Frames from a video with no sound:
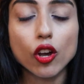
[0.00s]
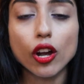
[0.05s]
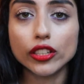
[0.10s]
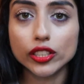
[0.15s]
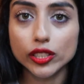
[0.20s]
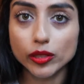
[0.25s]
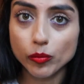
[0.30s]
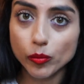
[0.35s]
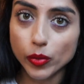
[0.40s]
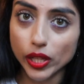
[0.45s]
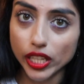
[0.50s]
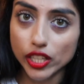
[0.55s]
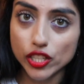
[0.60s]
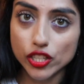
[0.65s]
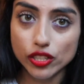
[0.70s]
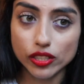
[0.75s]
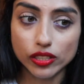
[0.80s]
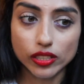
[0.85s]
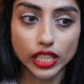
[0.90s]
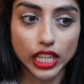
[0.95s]

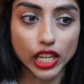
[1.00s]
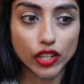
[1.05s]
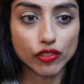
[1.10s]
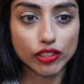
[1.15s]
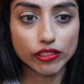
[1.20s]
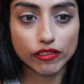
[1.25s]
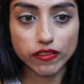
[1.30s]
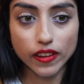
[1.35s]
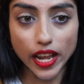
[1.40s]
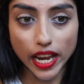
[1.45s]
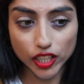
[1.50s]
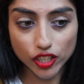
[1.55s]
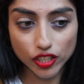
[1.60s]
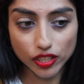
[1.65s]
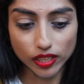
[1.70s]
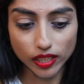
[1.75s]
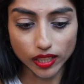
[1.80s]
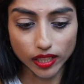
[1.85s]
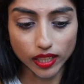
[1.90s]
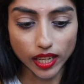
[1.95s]
contemplation, in
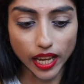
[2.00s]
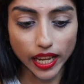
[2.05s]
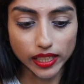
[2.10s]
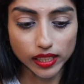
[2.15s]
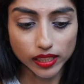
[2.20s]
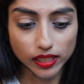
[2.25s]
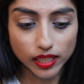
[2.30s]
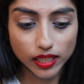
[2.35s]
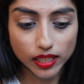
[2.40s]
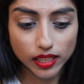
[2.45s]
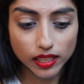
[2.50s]
reflection, and